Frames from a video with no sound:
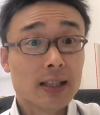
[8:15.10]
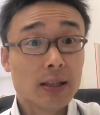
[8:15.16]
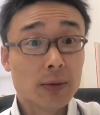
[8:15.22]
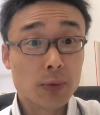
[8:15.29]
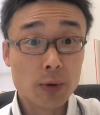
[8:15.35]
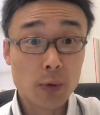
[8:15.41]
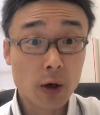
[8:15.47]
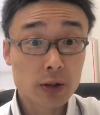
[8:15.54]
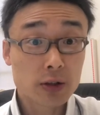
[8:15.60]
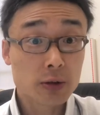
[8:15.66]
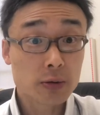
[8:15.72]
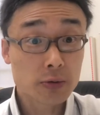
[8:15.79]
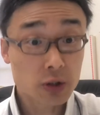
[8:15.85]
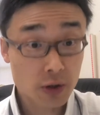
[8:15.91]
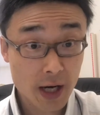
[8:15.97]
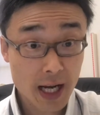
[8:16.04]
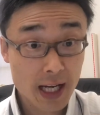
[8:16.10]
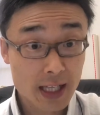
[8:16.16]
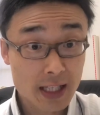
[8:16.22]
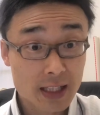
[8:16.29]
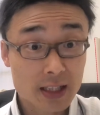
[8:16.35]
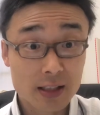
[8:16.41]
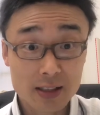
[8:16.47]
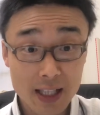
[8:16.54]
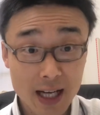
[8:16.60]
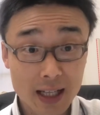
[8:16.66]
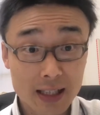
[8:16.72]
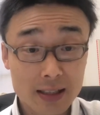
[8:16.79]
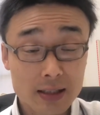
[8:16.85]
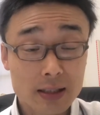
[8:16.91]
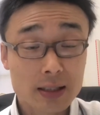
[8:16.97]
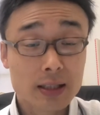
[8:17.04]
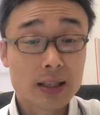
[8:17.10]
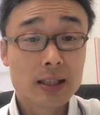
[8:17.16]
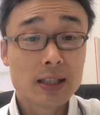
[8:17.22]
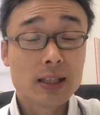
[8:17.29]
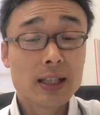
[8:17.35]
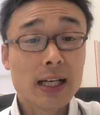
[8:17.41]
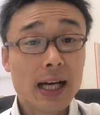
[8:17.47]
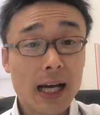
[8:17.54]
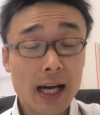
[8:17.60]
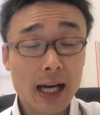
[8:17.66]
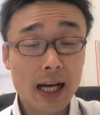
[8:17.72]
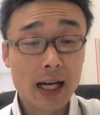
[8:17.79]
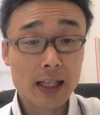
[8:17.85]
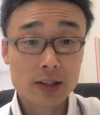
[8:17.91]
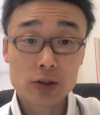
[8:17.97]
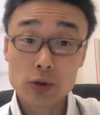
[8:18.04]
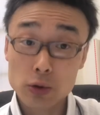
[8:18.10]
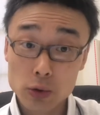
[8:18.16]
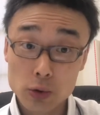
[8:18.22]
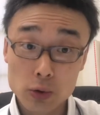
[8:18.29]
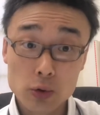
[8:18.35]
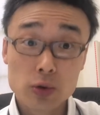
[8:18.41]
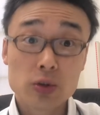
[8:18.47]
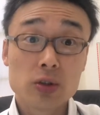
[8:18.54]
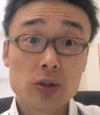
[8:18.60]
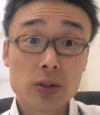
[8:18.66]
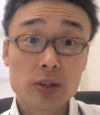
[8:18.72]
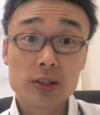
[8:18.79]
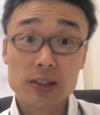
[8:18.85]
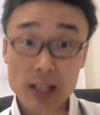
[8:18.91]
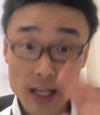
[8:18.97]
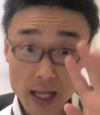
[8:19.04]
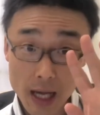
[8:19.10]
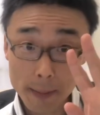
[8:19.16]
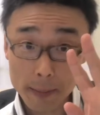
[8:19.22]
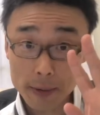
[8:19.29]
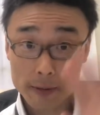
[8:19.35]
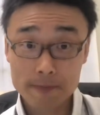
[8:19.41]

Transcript: We want to train the tongue uh, to stay up.